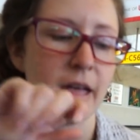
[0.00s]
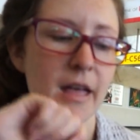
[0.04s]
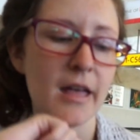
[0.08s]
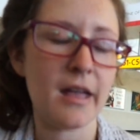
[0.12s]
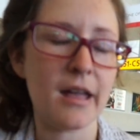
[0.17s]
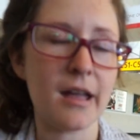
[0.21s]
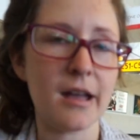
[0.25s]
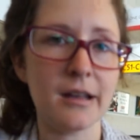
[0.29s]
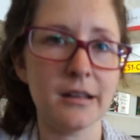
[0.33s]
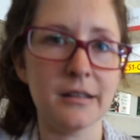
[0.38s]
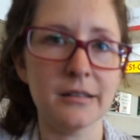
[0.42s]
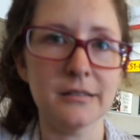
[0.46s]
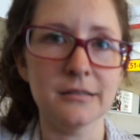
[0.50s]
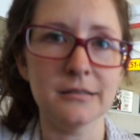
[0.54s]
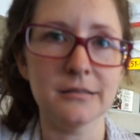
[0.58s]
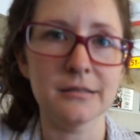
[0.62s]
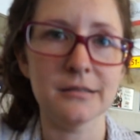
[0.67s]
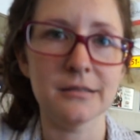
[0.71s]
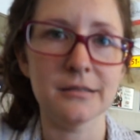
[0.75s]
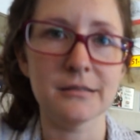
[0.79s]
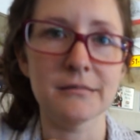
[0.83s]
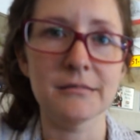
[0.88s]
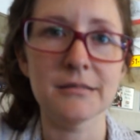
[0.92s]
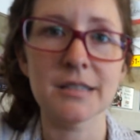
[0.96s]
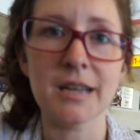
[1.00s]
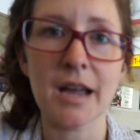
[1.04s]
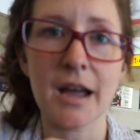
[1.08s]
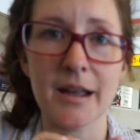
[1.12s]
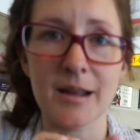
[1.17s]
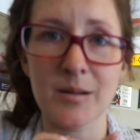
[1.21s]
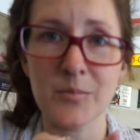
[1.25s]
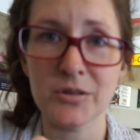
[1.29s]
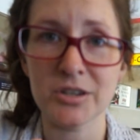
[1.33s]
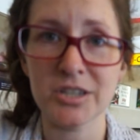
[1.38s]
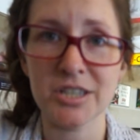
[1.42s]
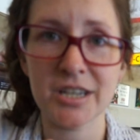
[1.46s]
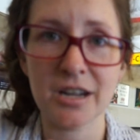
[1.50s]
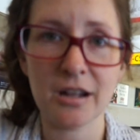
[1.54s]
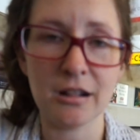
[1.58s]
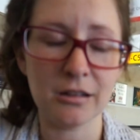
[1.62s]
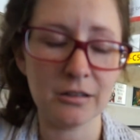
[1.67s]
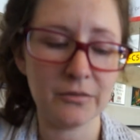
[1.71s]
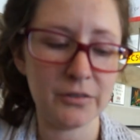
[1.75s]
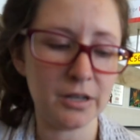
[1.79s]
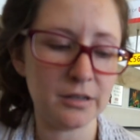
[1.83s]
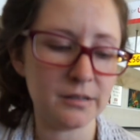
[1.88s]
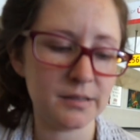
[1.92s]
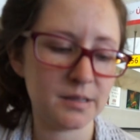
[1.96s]
And I appreciate all
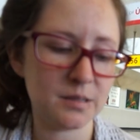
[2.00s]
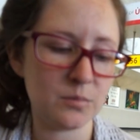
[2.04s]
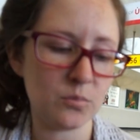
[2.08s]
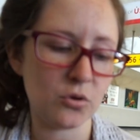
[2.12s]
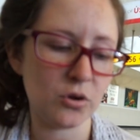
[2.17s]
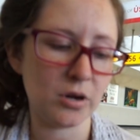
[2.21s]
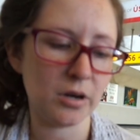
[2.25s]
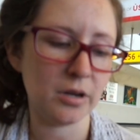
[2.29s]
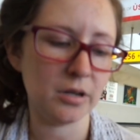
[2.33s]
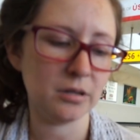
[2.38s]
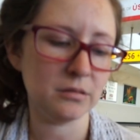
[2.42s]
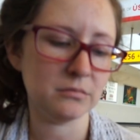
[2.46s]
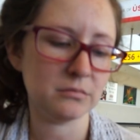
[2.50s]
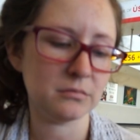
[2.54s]
of y'all's support.